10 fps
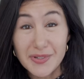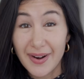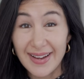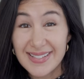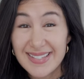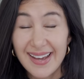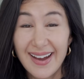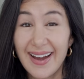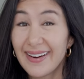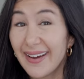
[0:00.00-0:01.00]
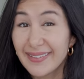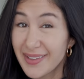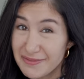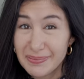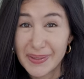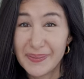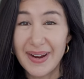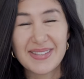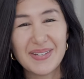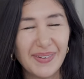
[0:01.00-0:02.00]
dress. And I love blue,
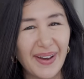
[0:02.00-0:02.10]
as you